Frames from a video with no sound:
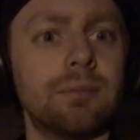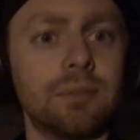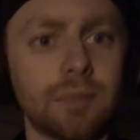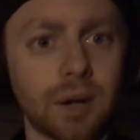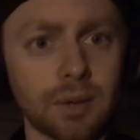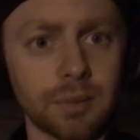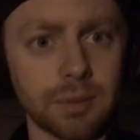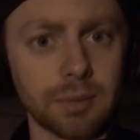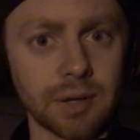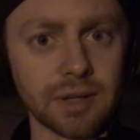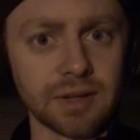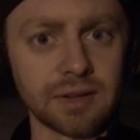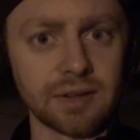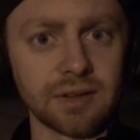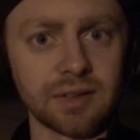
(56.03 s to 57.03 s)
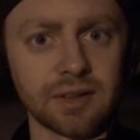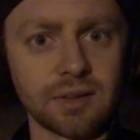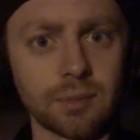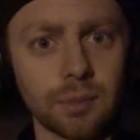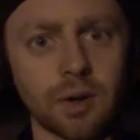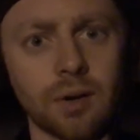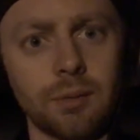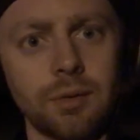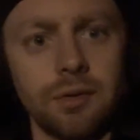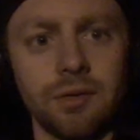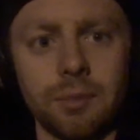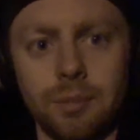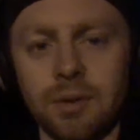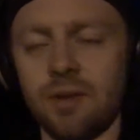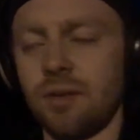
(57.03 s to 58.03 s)
Mom and Micah, I think we're all
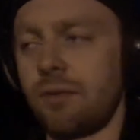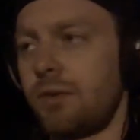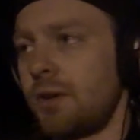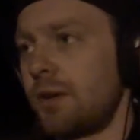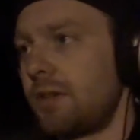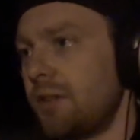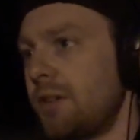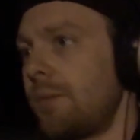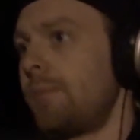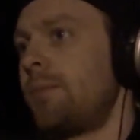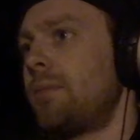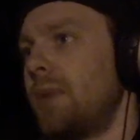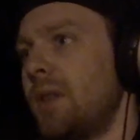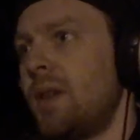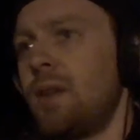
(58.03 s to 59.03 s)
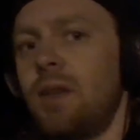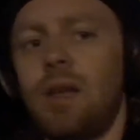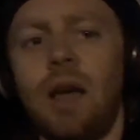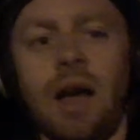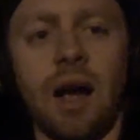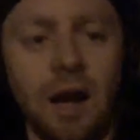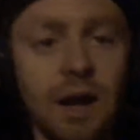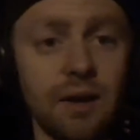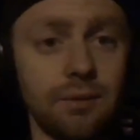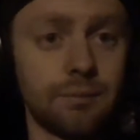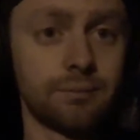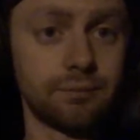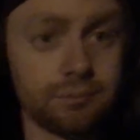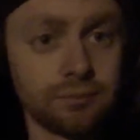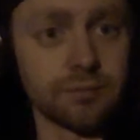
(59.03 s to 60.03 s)
moving a piece of furniture. All right,
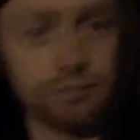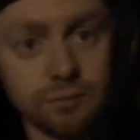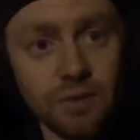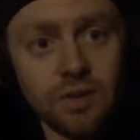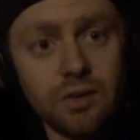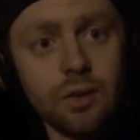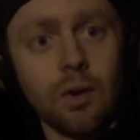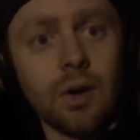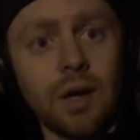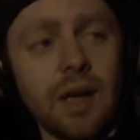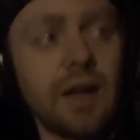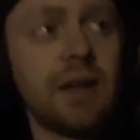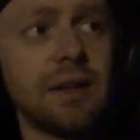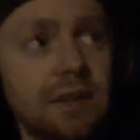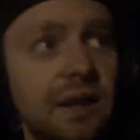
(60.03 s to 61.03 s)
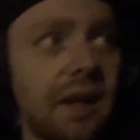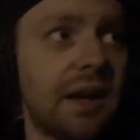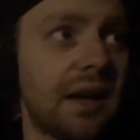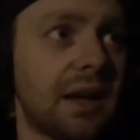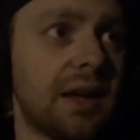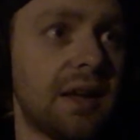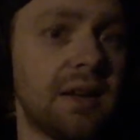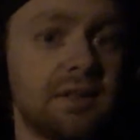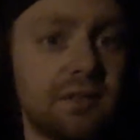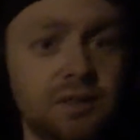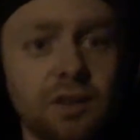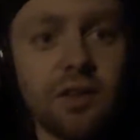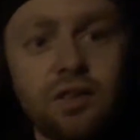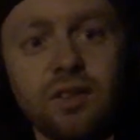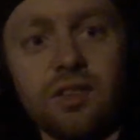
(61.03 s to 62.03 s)
let's go ahead and
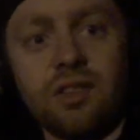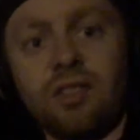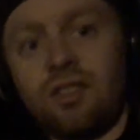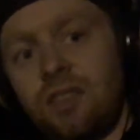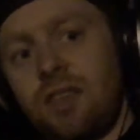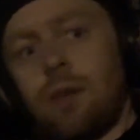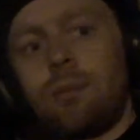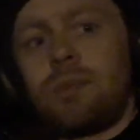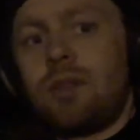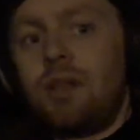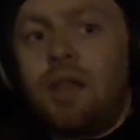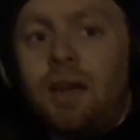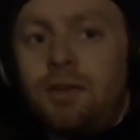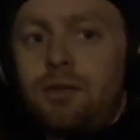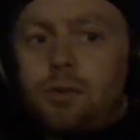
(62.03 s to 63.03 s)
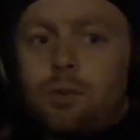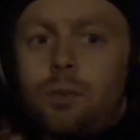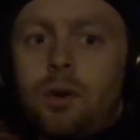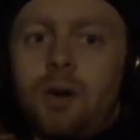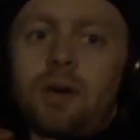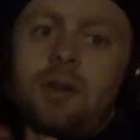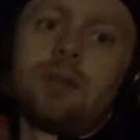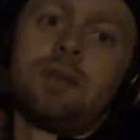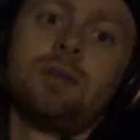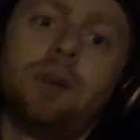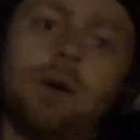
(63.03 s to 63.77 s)
just skip till after work.